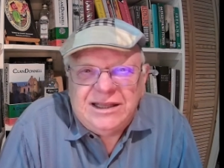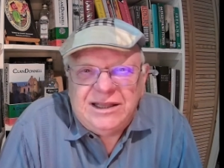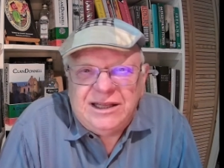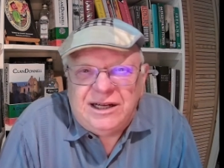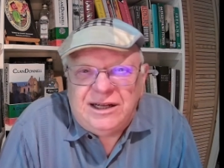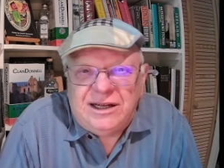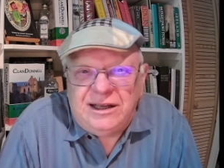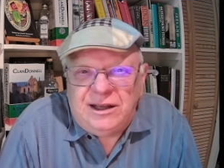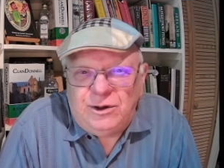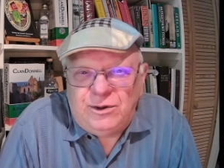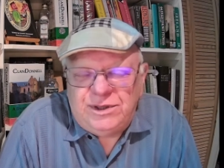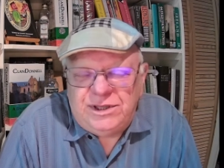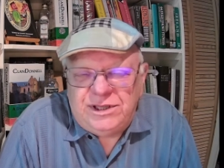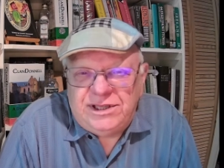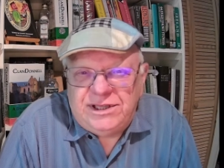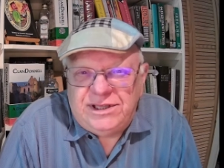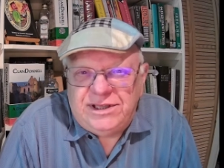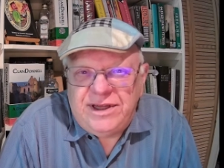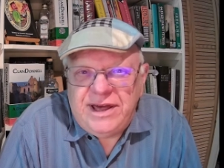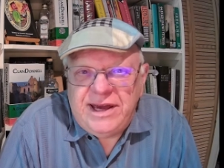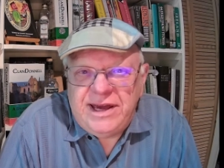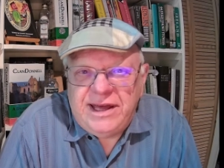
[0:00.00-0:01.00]
The
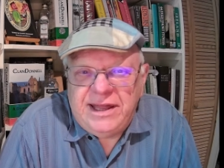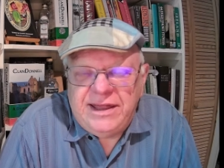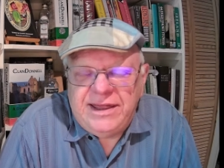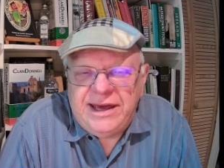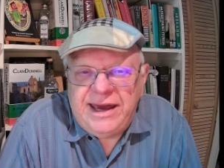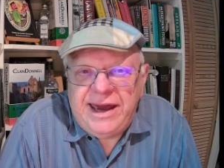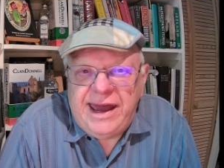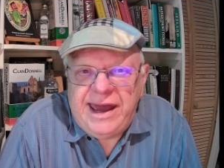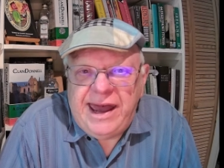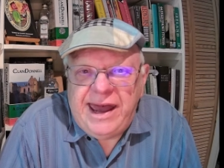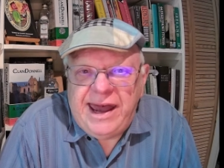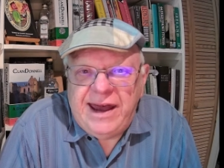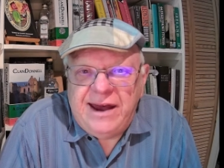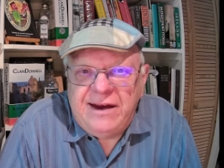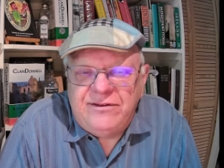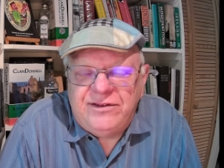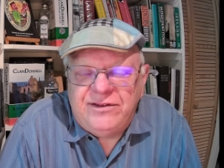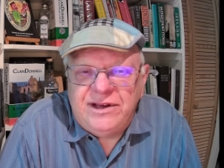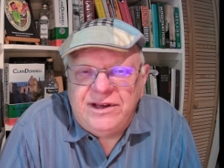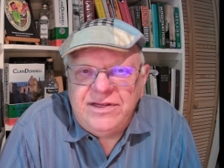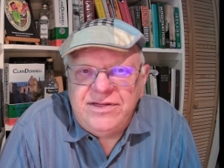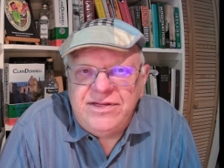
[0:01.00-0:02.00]
closest thing they
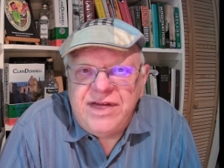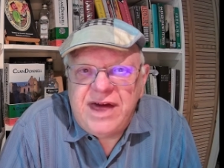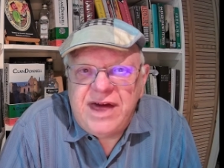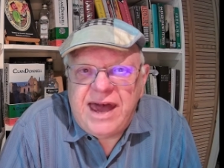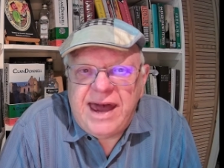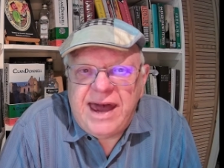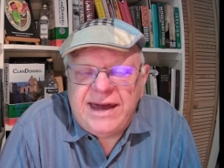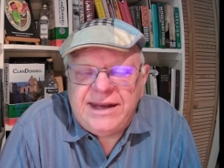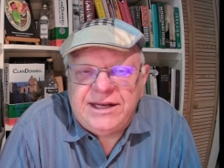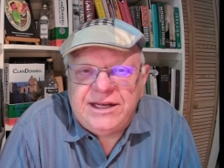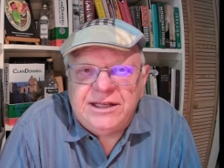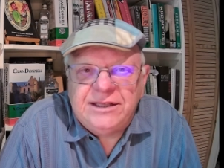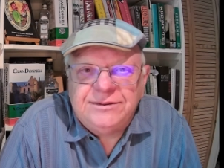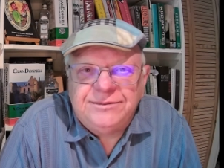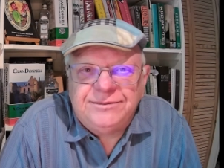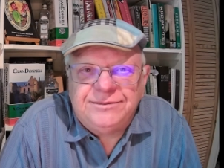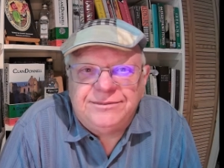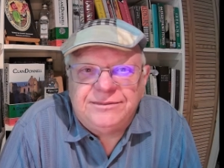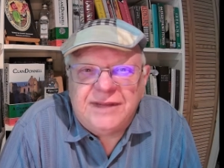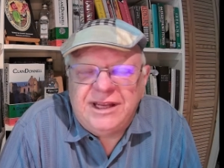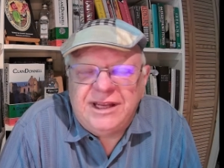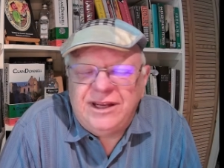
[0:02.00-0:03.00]
have to that,
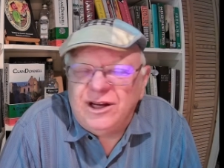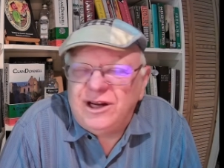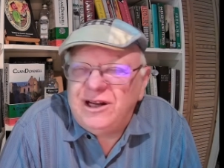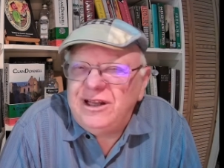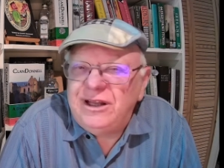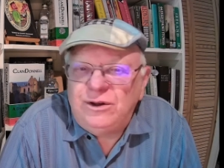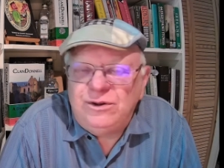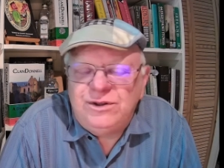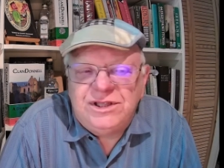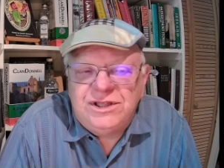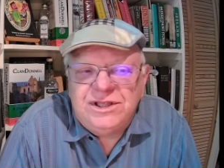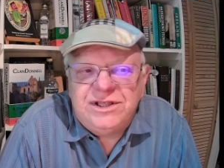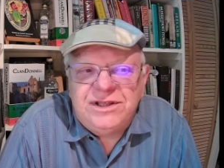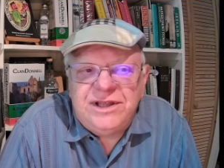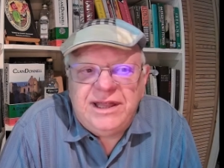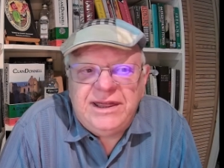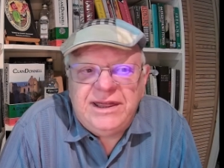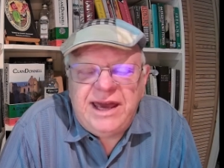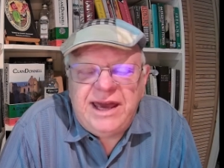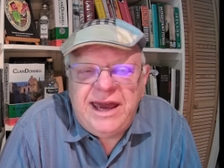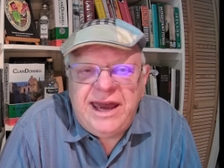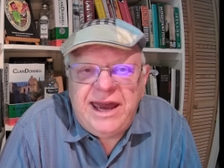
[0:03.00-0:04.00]
and the closest
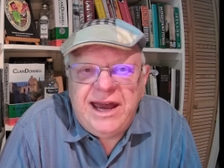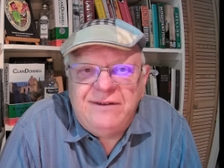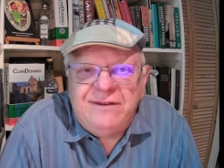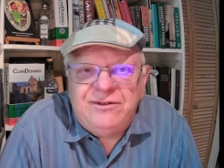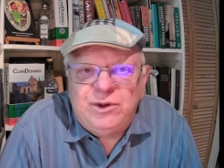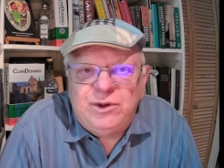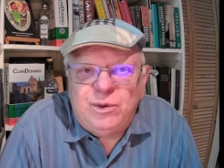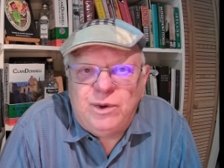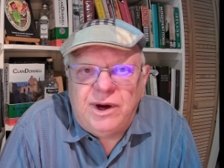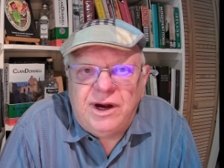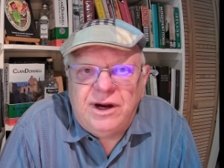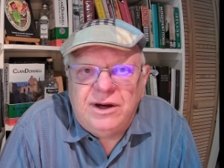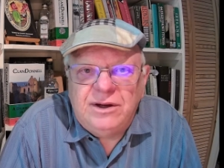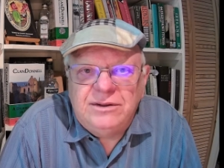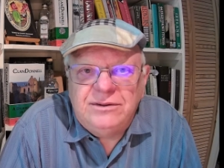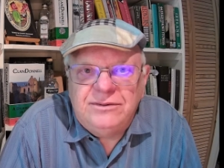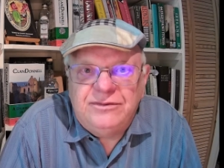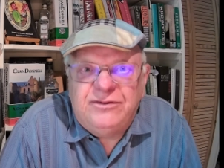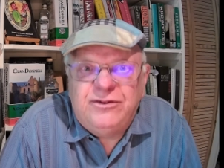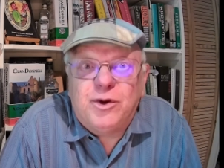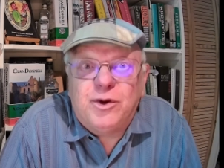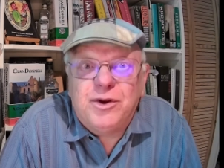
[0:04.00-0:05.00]
thing they have to our
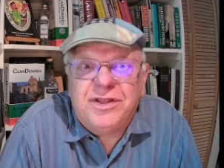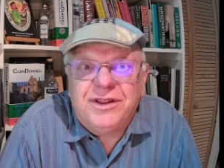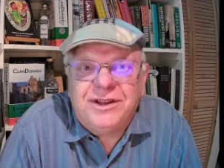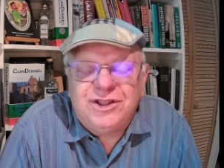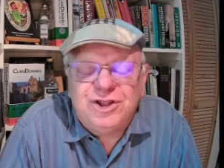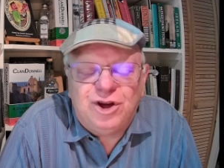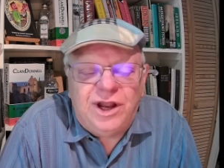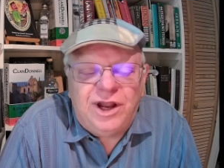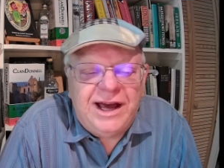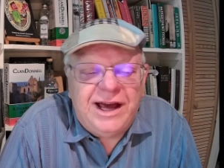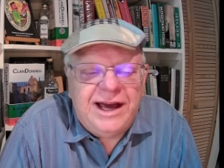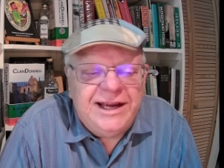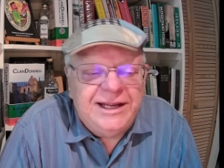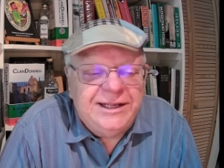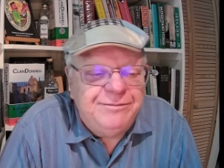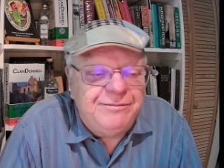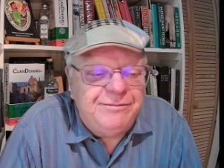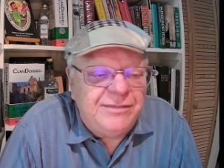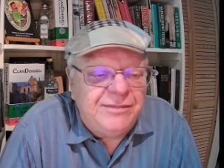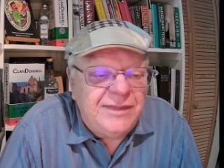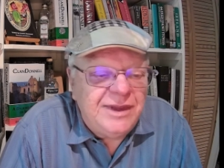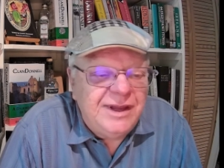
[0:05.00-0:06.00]
4th of July,
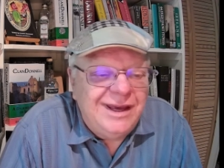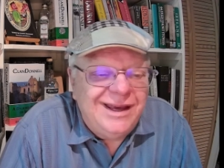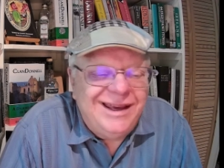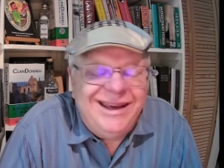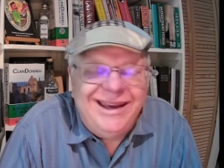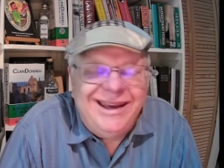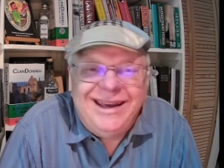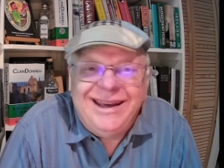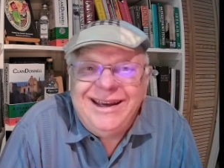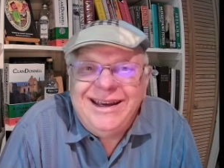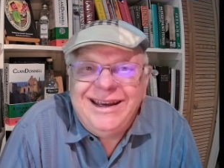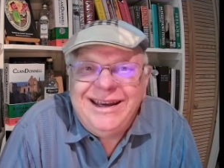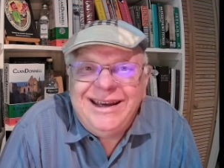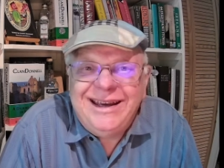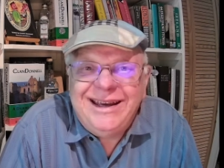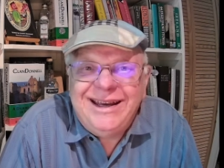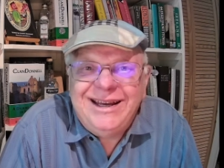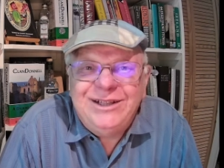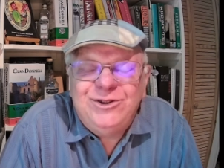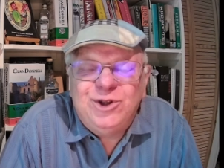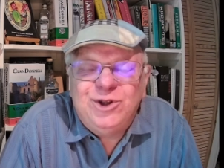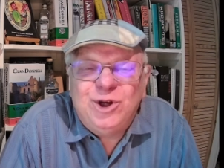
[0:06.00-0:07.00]

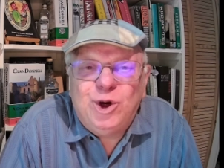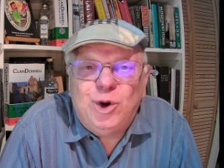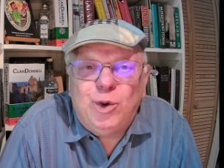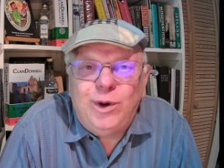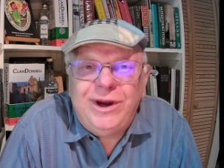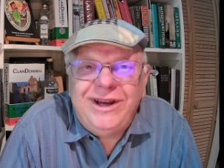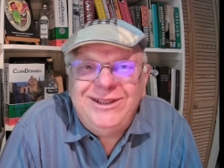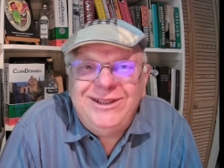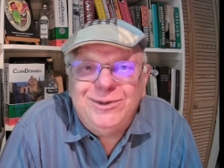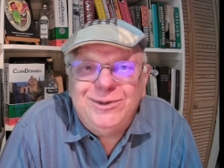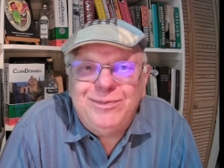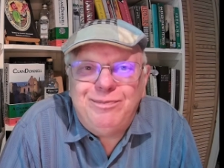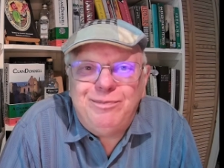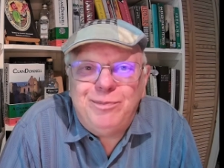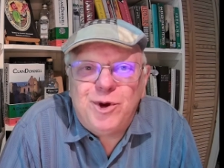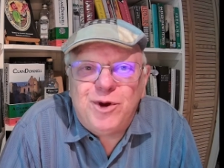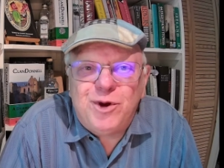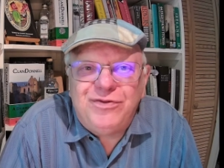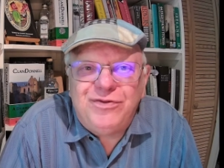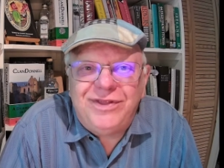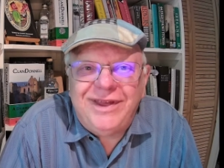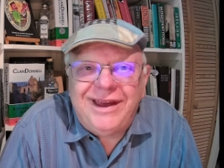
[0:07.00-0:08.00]
is the Queen's
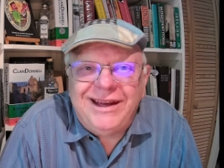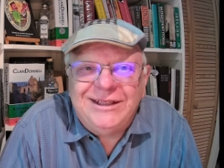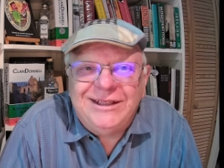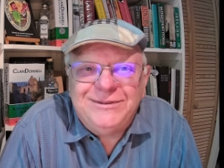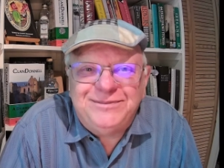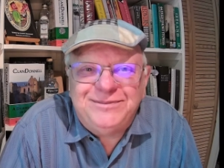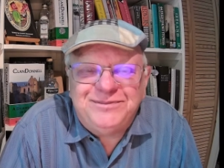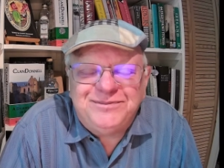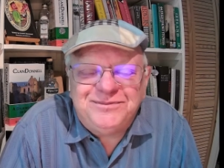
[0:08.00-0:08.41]
birthday.